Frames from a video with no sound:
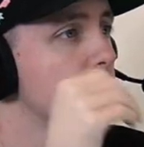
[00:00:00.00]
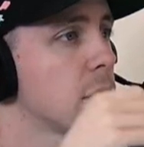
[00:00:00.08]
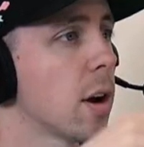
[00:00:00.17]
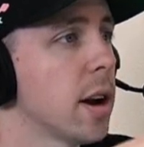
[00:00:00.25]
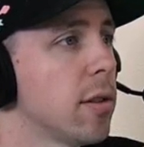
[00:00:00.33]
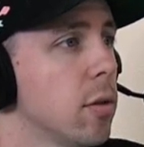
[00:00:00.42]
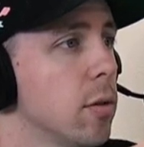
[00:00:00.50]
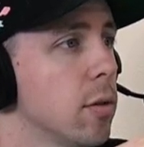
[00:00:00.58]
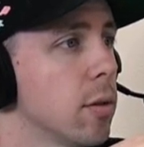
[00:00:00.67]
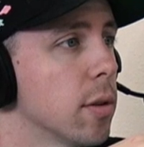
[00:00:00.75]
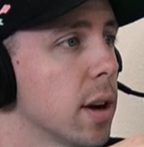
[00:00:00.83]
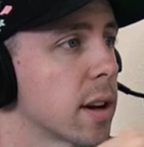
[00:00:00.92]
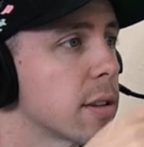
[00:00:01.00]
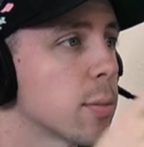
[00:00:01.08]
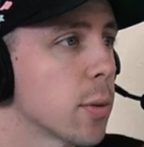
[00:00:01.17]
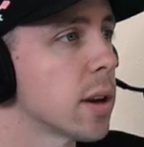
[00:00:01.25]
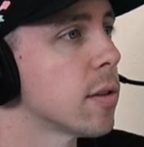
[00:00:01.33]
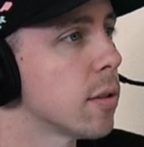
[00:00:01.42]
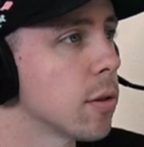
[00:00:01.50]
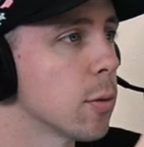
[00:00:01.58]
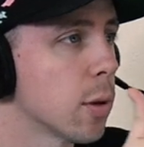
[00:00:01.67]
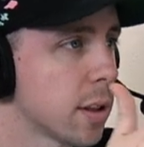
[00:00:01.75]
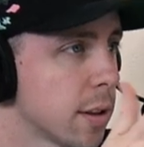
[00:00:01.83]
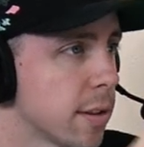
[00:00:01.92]
to try to explain to you
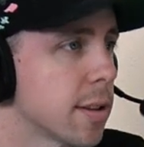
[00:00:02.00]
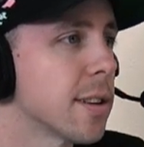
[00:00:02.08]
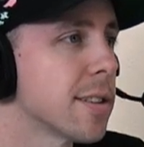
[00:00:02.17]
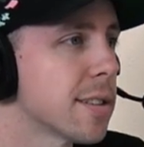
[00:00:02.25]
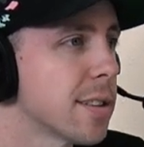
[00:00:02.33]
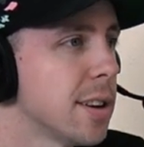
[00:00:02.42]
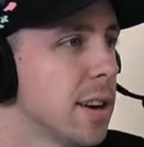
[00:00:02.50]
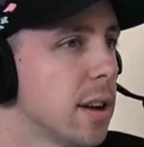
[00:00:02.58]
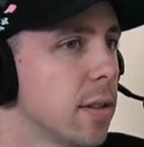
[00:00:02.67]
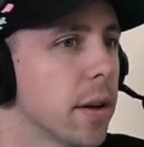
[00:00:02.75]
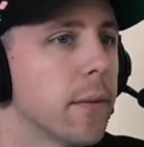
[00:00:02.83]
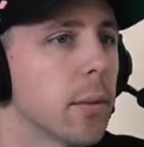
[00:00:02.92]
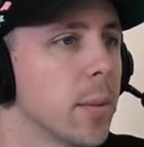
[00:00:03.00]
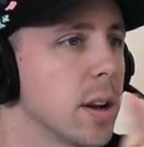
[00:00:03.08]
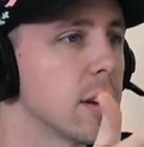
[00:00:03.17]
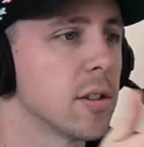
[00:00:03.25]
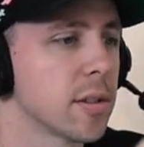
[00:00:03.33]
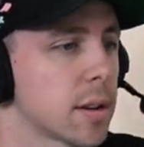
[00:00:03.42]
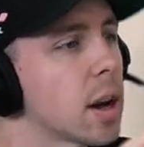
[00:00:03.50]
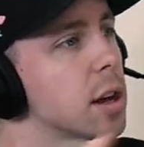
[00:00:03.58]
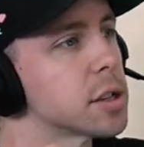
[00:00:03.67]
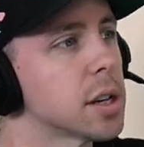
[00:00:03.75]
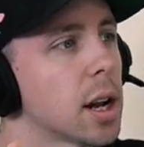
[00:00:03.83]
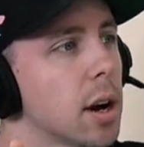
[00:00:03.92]
what this is. Yeah, exactly. Than for me to just
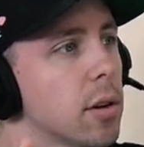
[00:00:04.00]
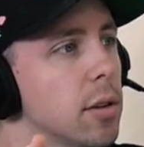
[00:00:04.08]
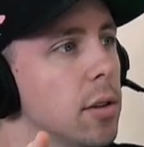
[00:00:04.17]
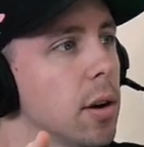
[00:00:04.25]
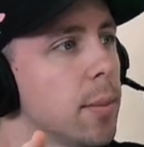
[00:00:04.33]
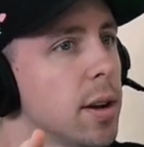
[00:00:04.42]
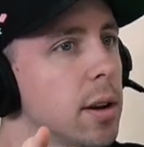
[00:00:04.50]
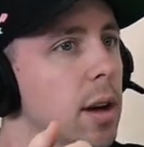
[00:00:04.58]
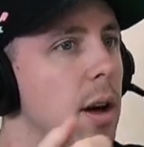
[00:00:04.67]
cut shit out. You know mm-hmm. what I mean?